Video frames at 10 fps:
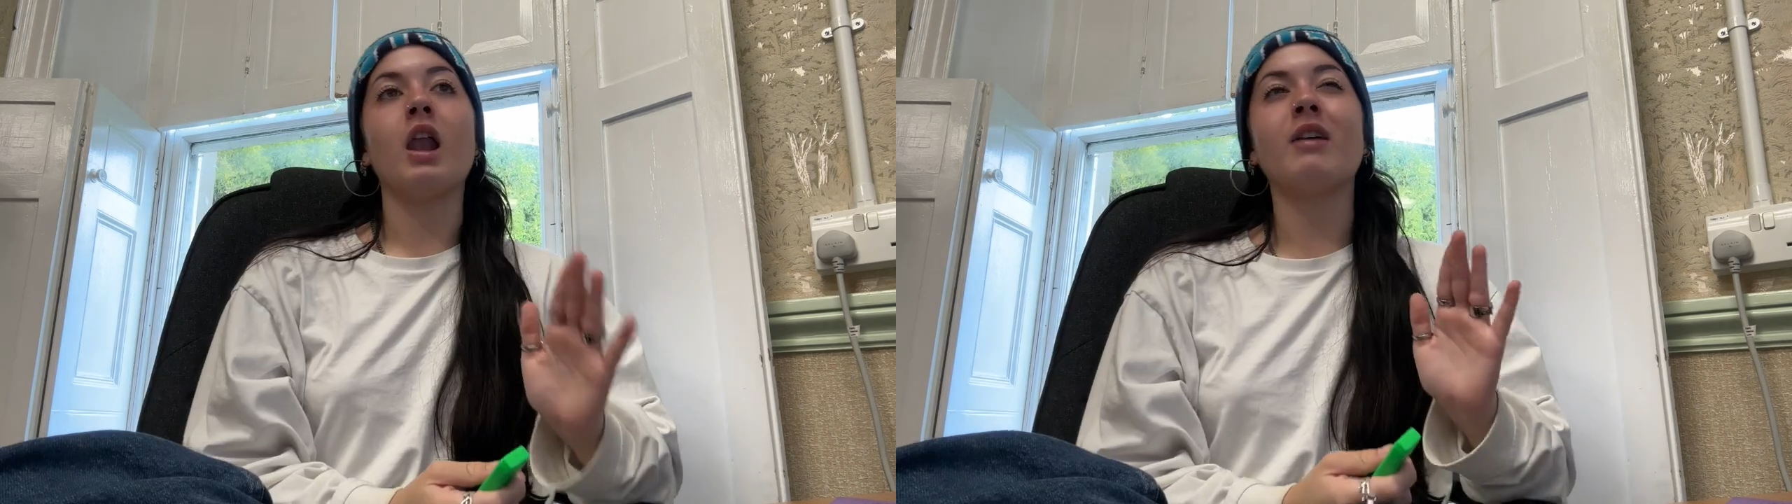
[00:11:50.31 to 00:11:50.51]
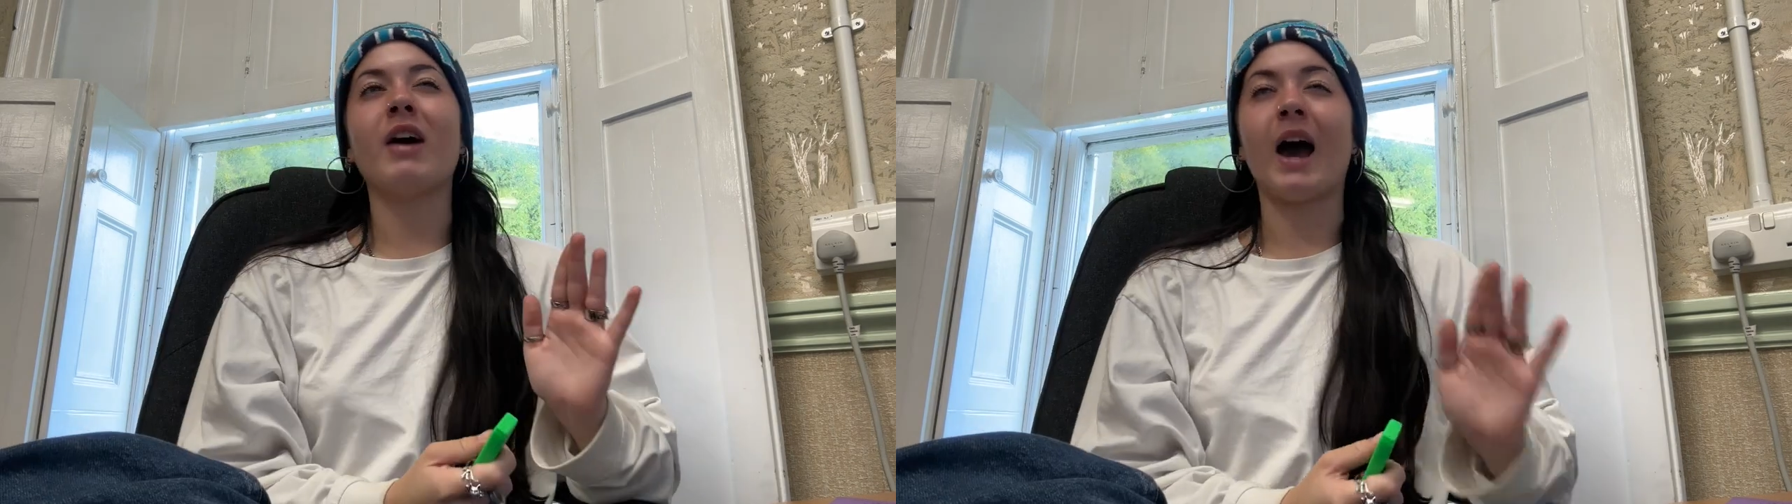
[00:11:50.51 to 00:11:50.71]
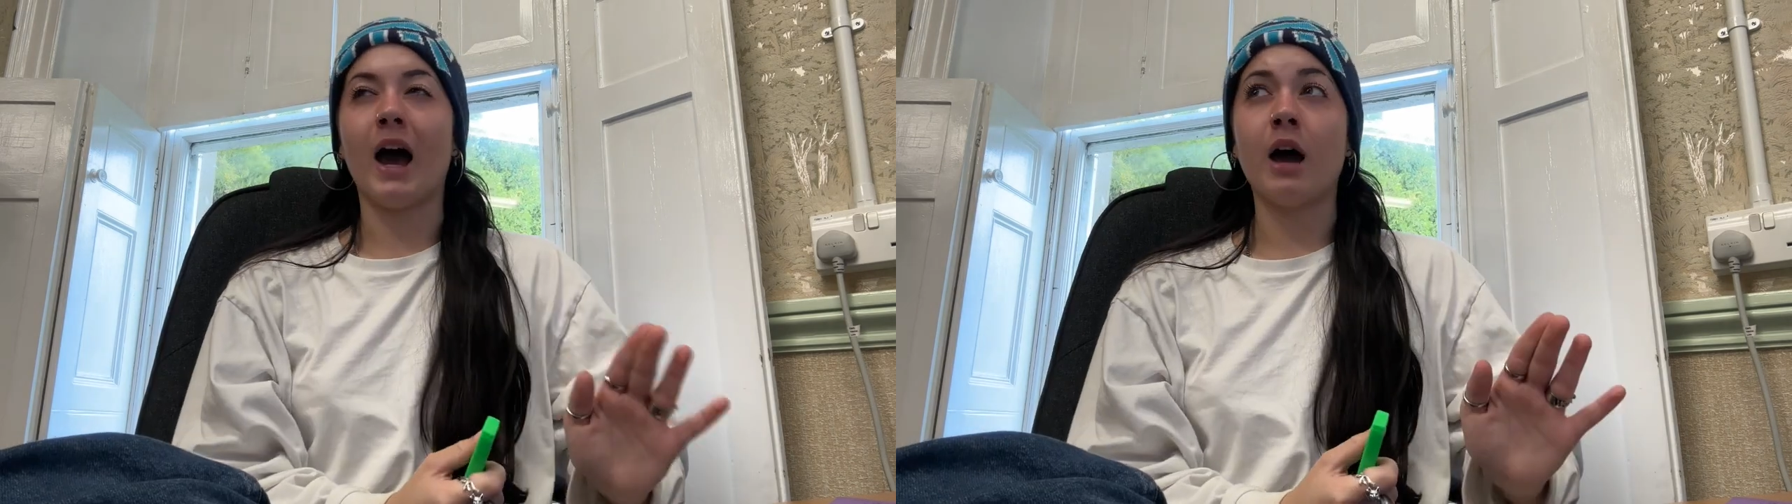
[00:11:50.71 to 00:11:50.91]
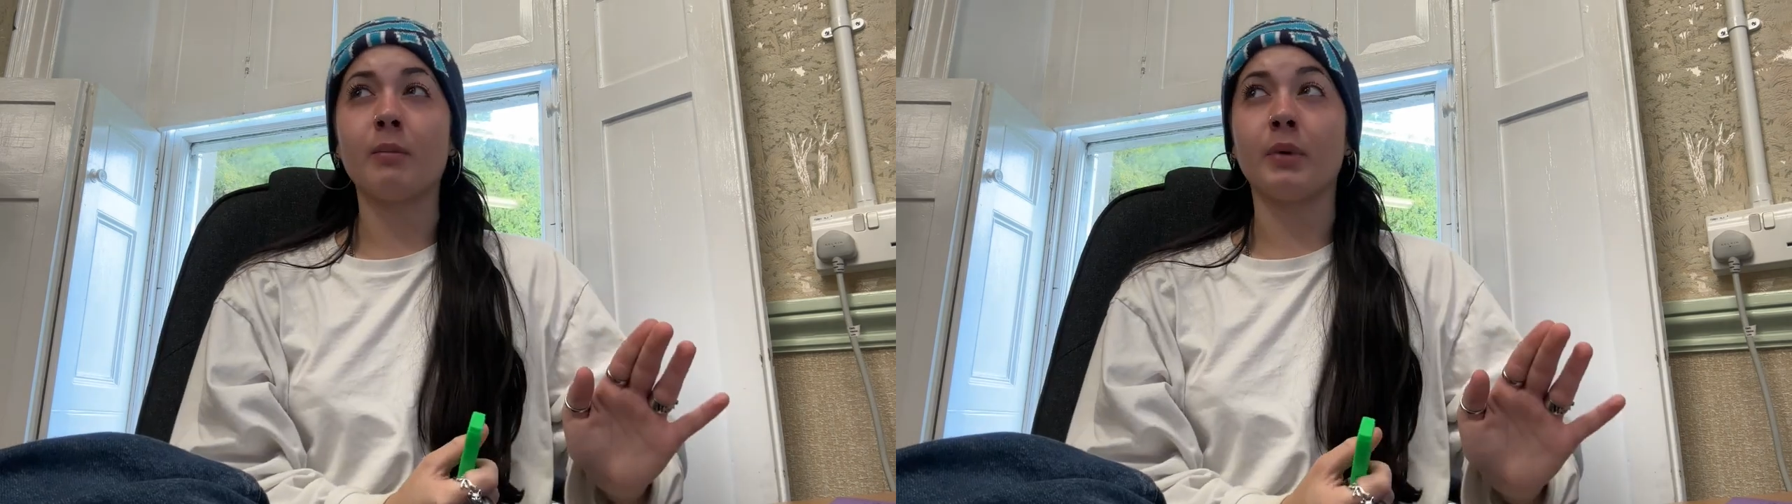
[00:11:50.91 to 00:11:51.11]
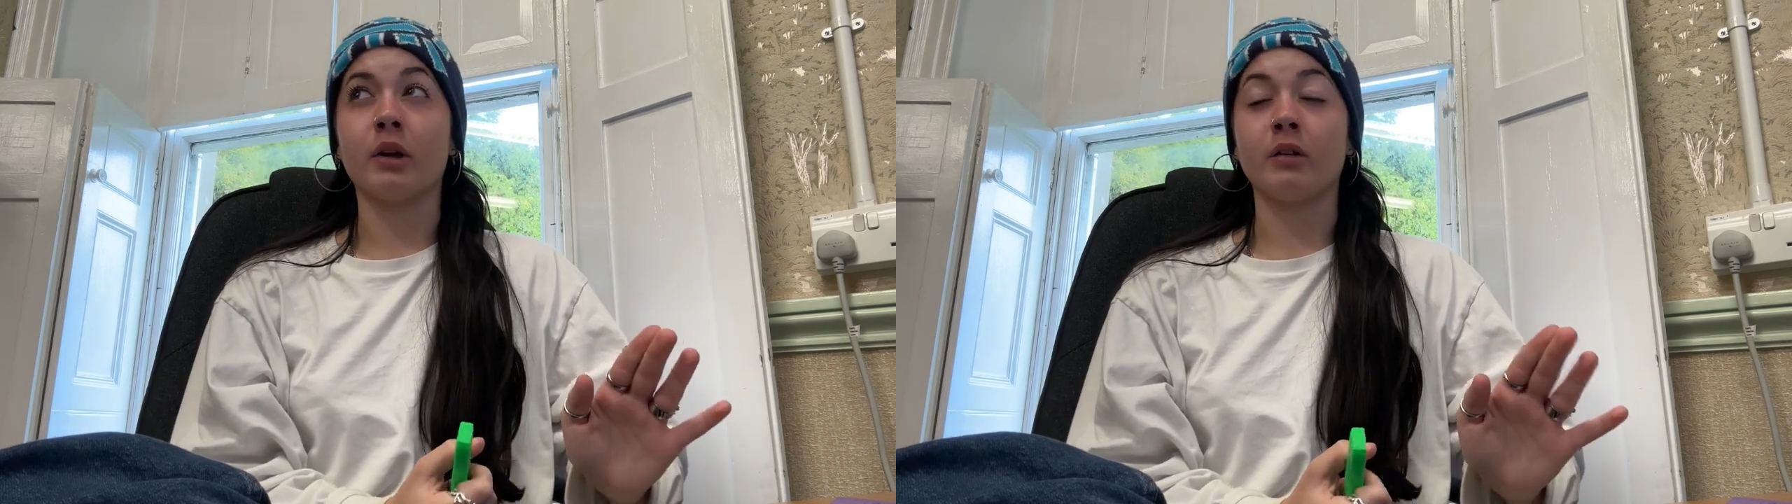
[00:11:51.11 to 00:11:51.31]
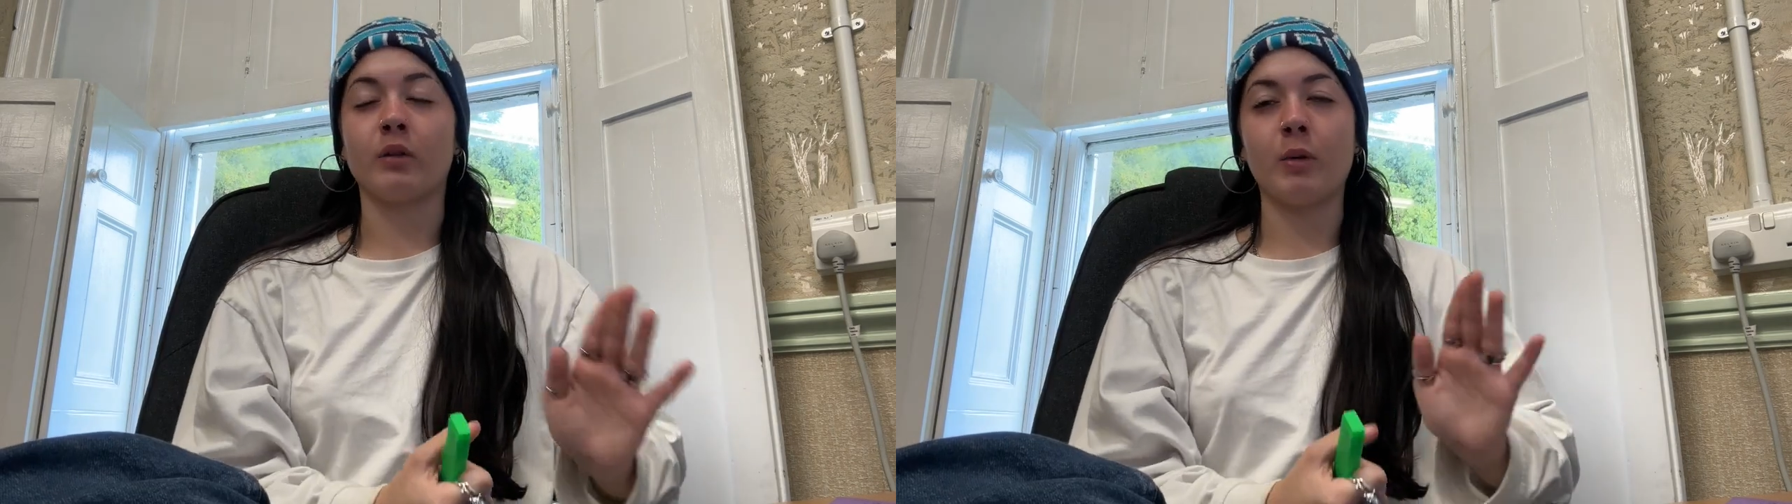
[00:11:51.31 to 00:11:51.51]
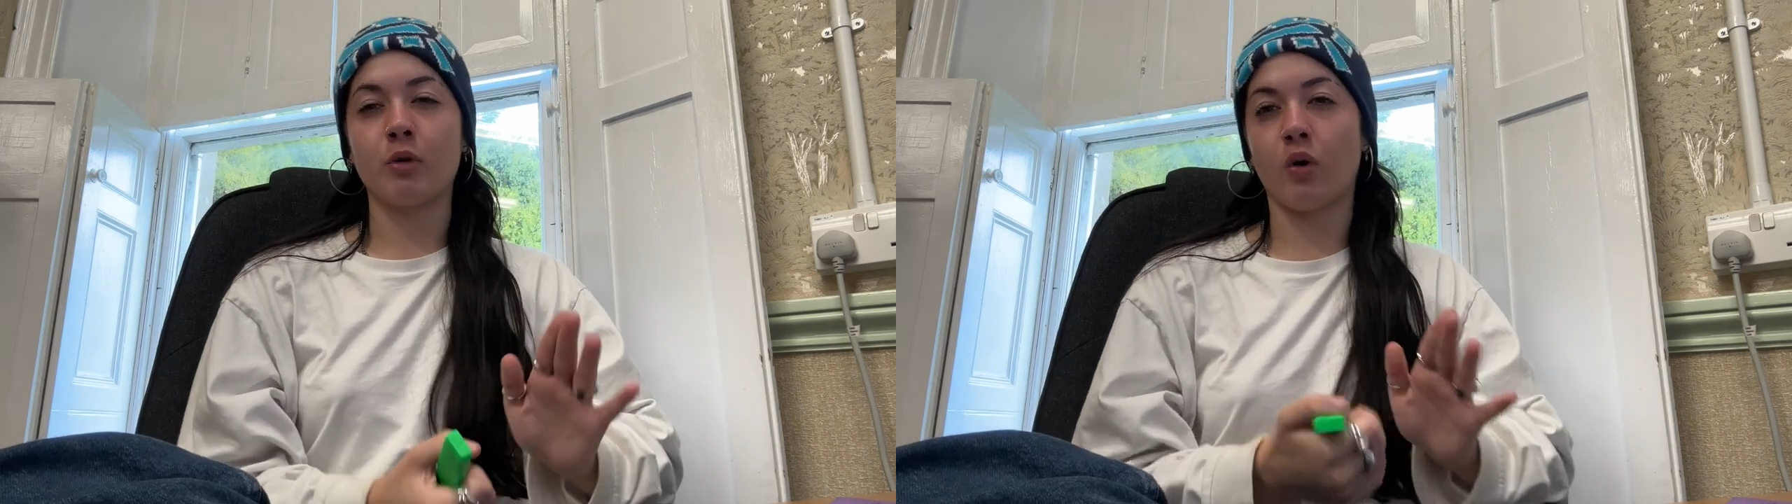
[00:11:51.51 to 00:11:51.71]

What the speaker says: I love a hat, because then when